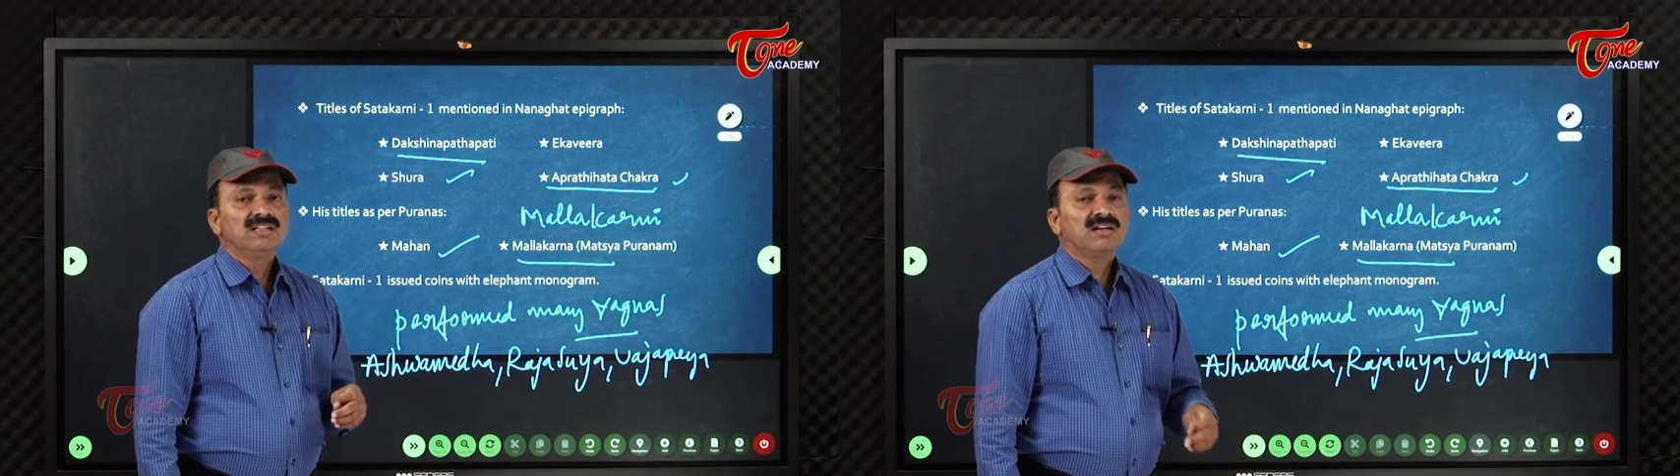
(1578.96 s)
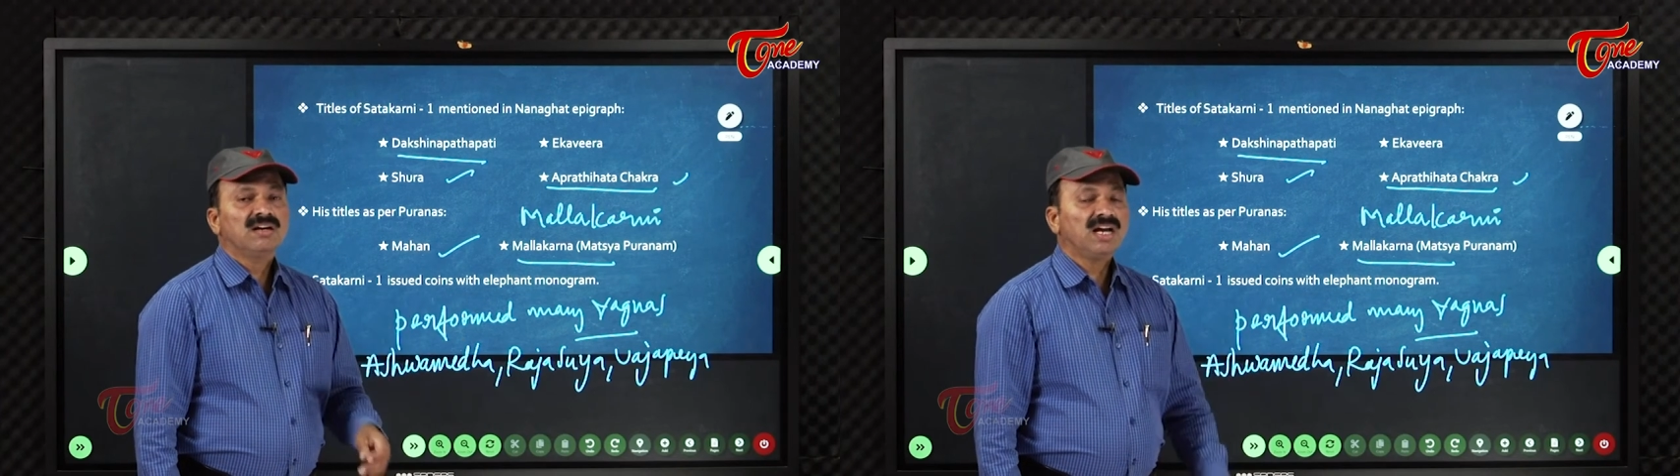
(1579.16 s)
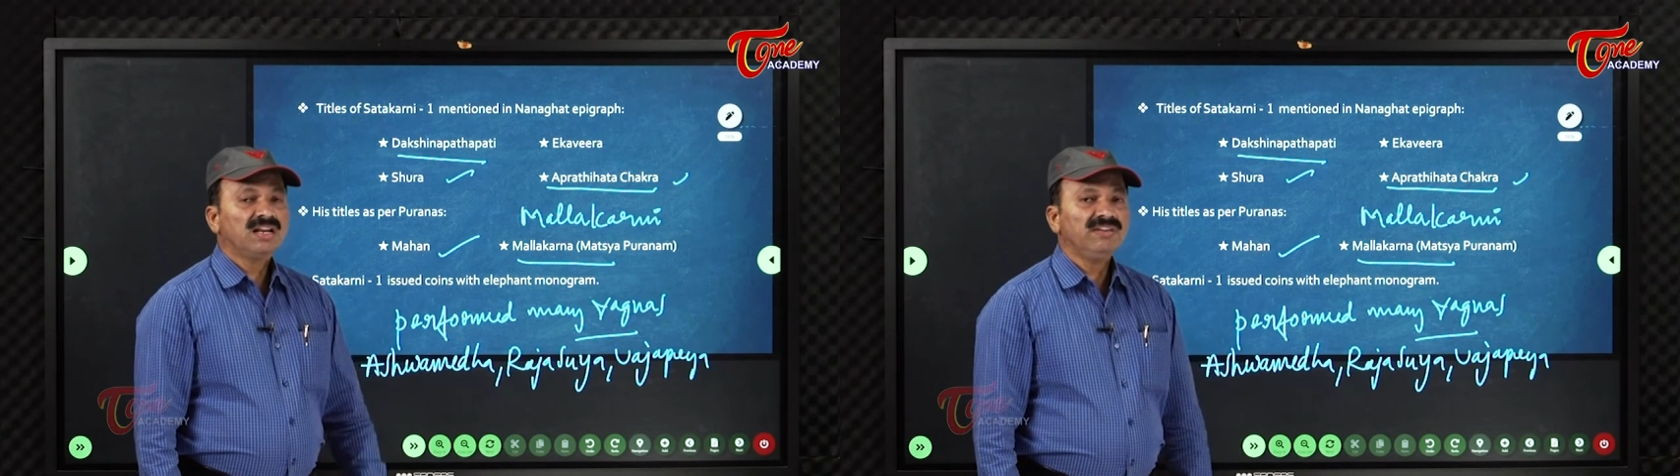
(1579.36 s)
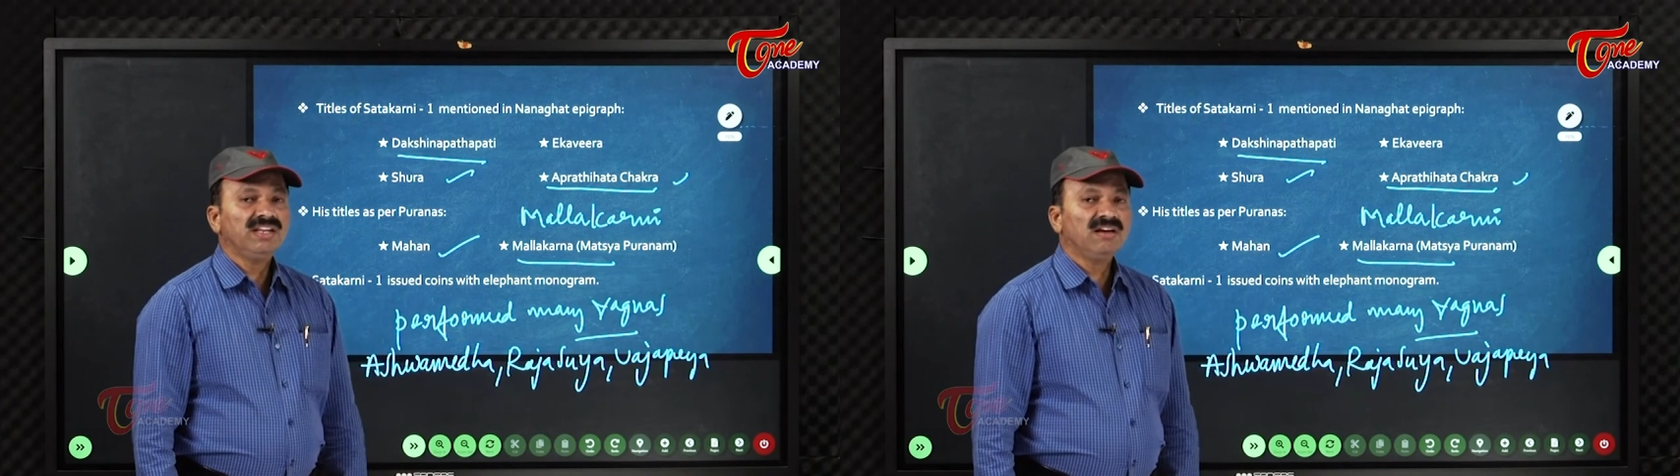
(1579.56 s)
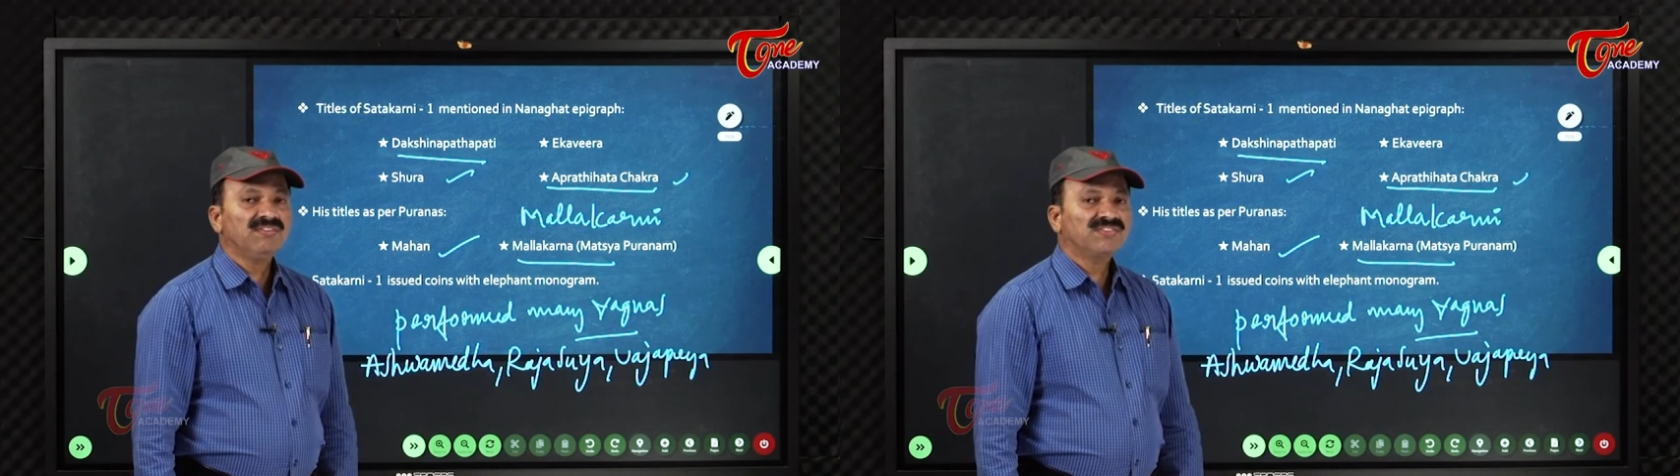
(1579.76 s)

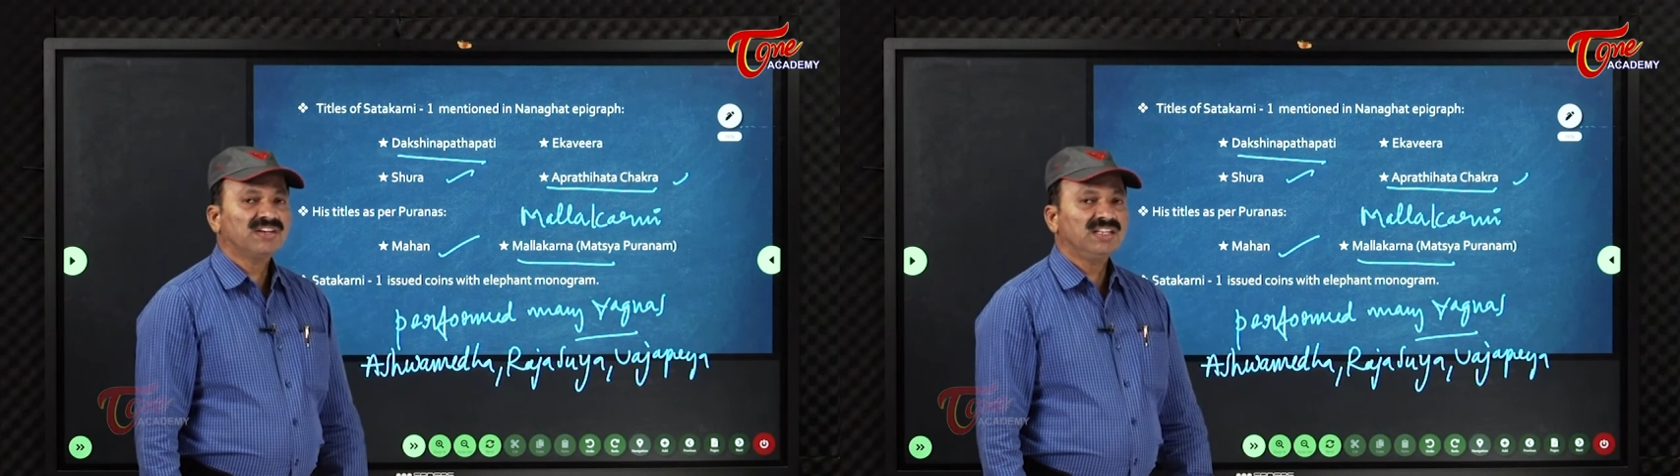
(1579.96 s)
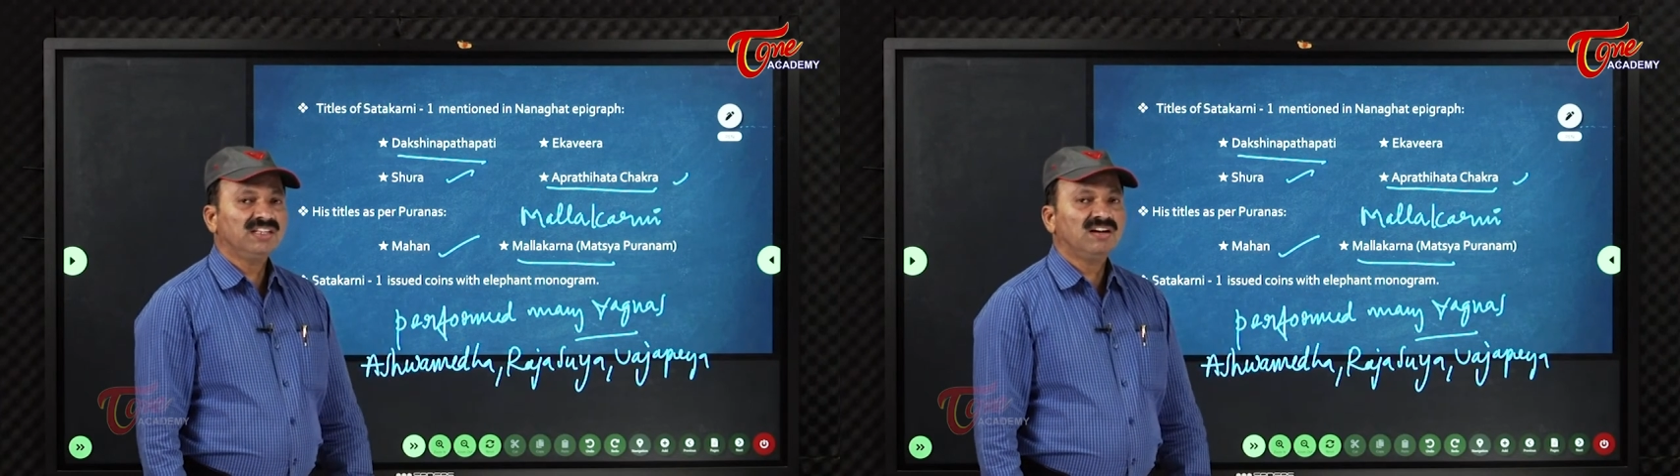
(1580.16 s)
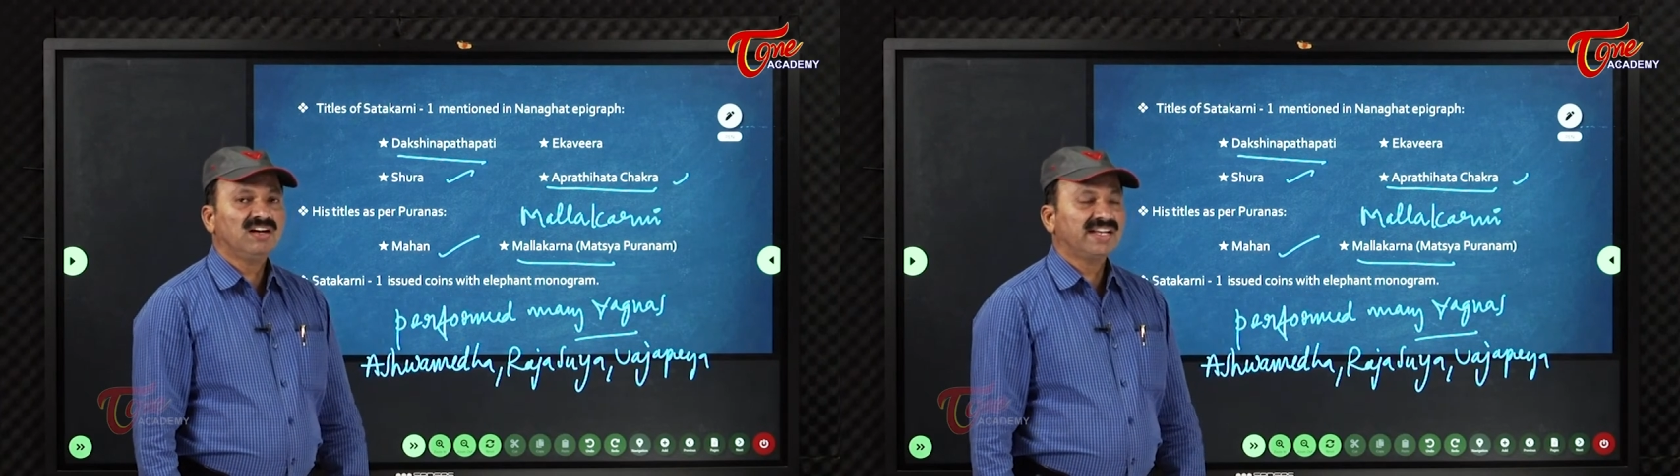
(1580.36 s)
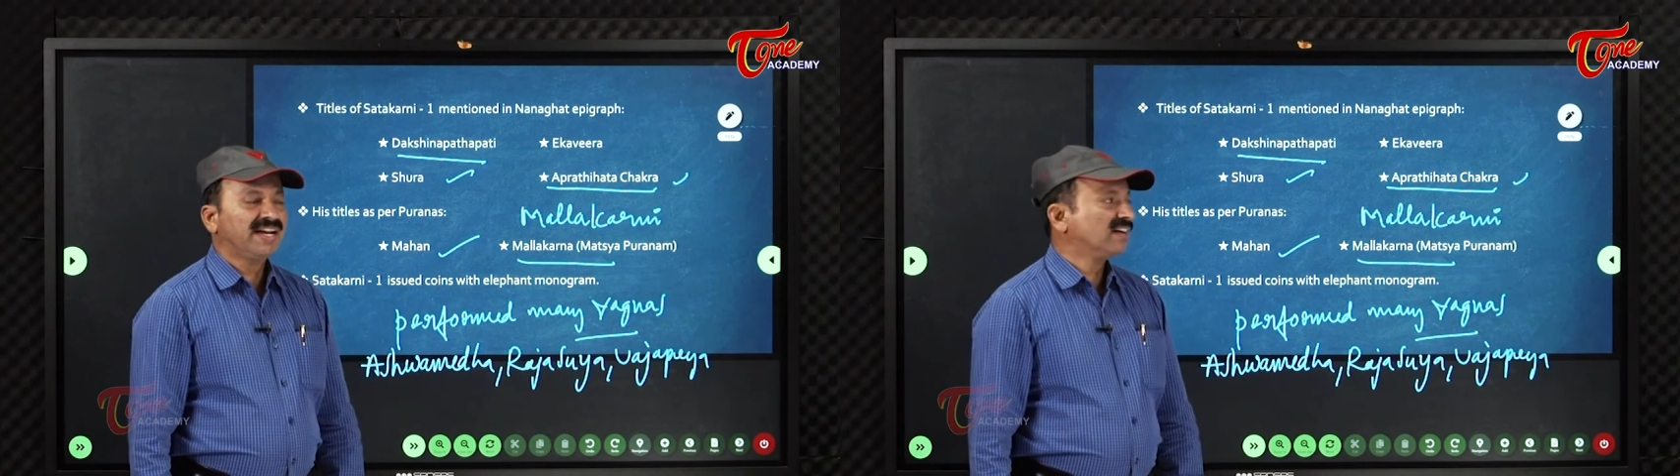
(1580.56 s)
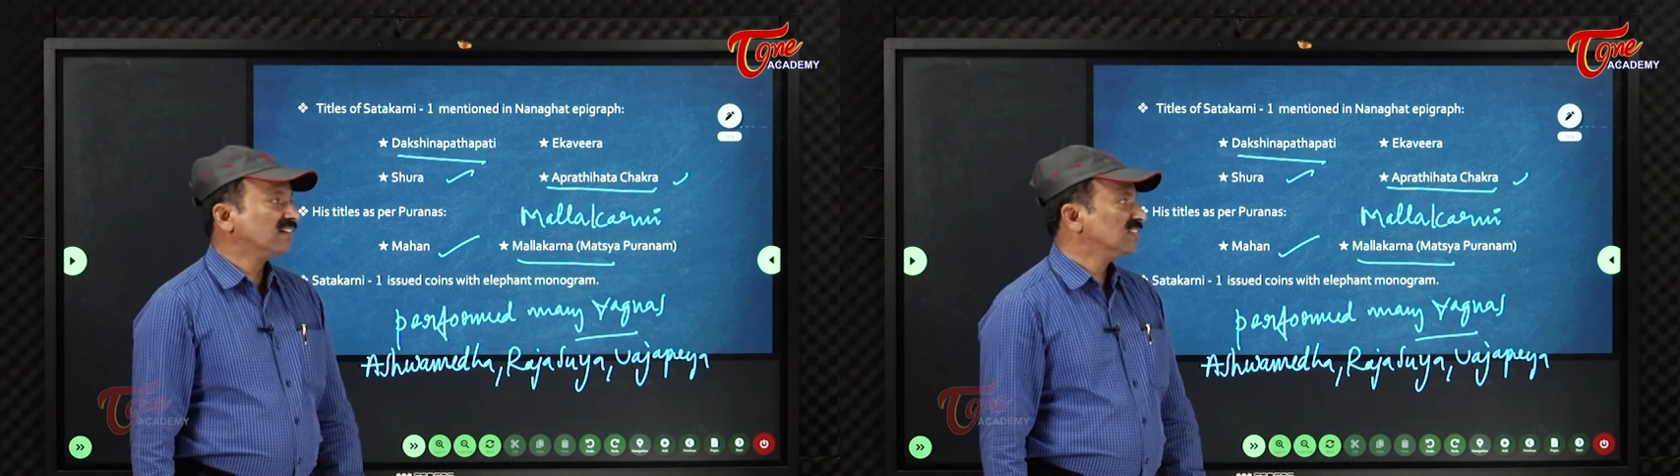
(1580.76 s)
Karavela of Kalinga
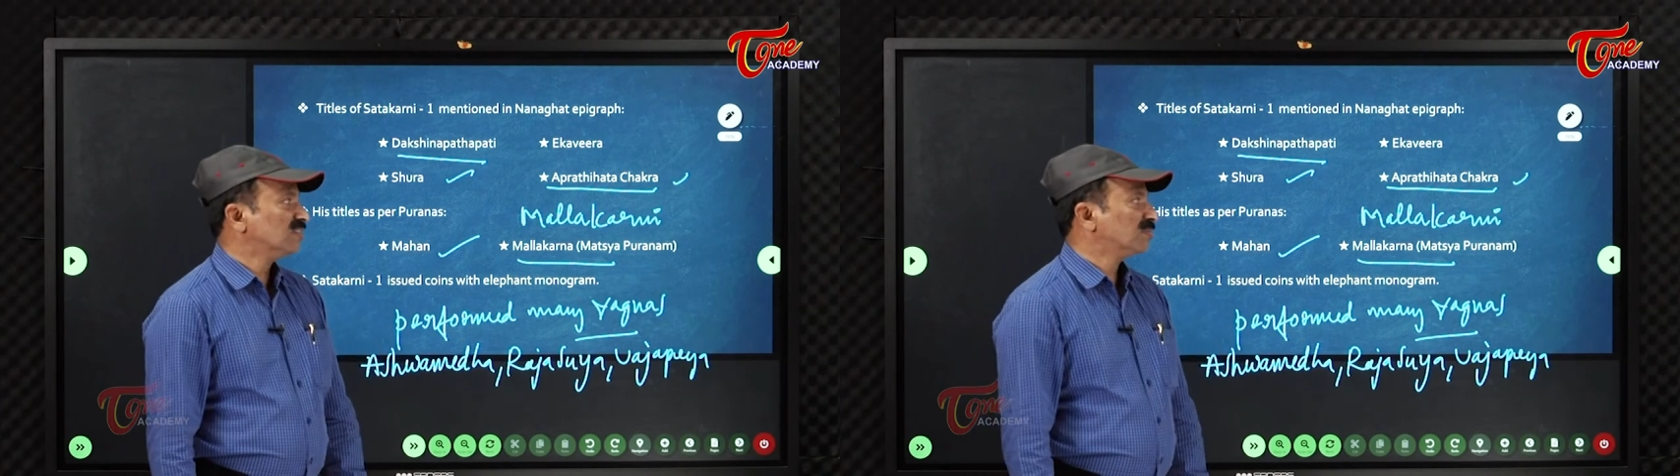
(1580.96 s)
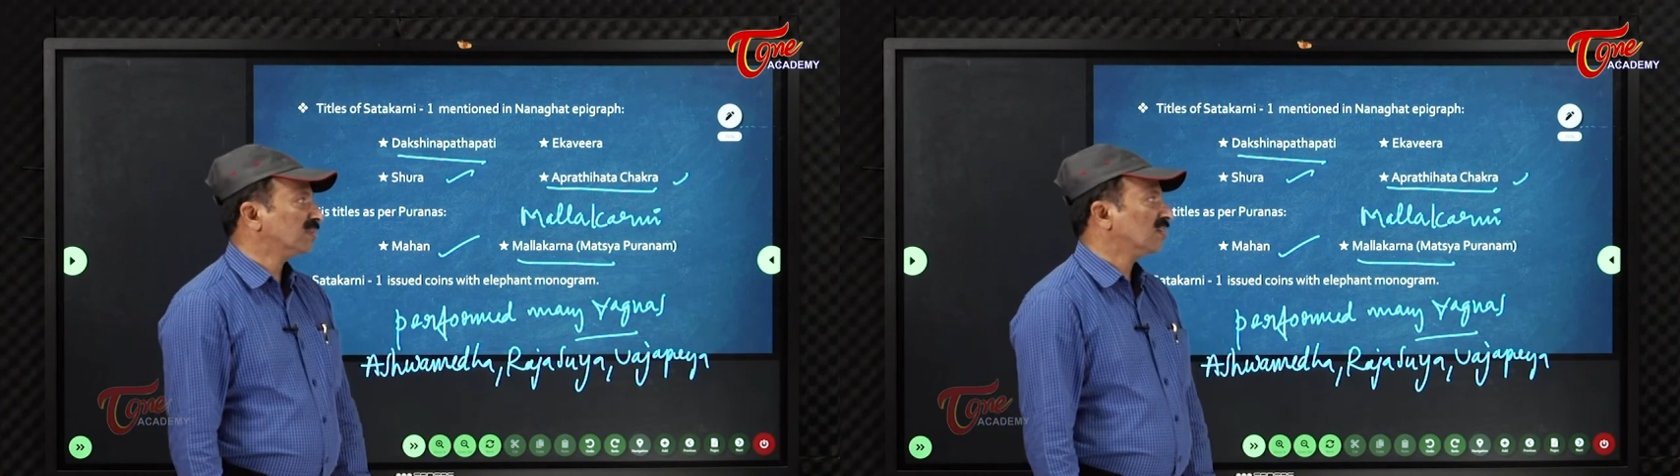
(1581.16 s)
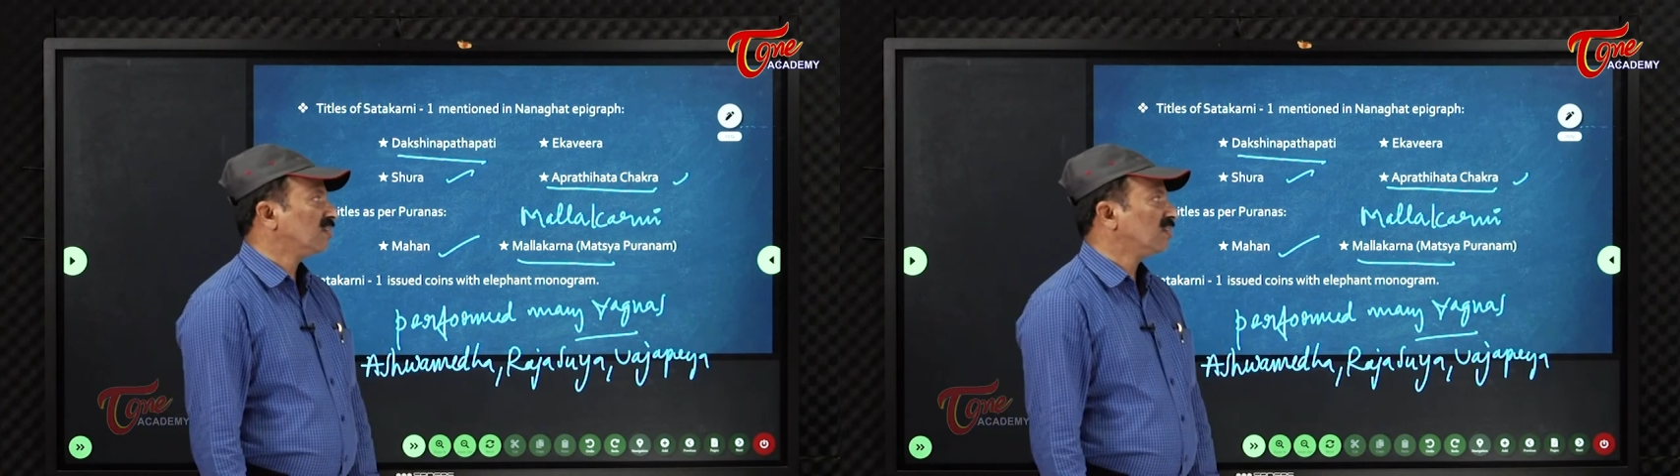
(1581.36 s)
attacked this one.